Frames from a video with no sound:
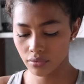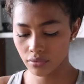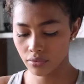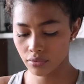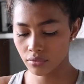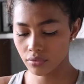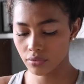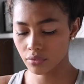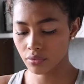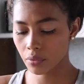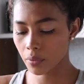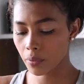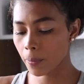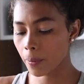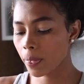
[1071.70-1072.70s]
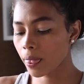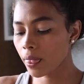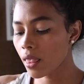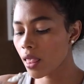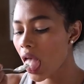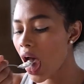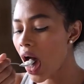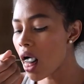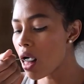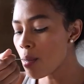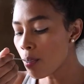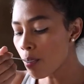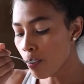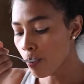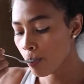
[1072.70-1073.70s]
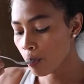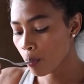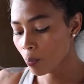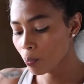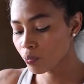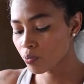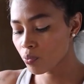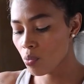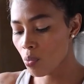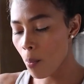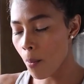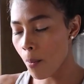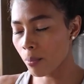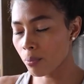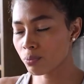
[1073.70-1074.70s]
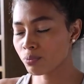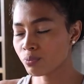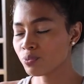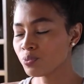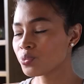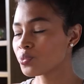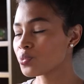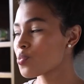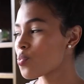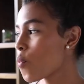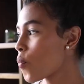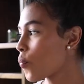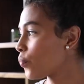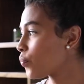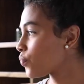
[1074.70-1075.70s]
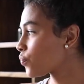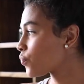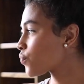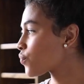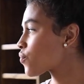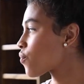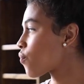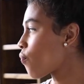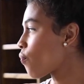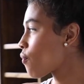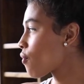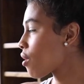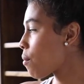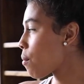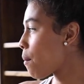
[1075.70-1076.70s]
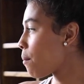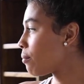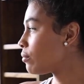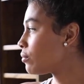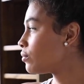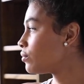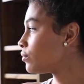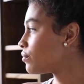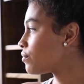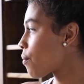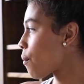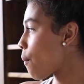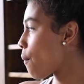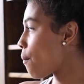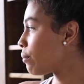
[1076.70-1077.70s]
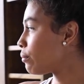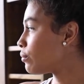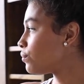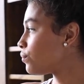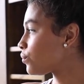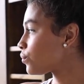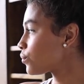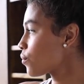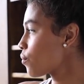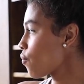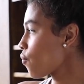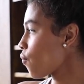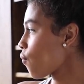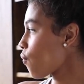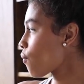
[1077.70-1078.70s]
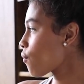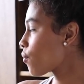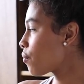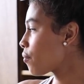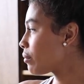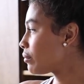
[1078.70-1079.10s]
When you eat, your body breaks down food into sugar or glucose. Glucose is used as a source of energy by your body.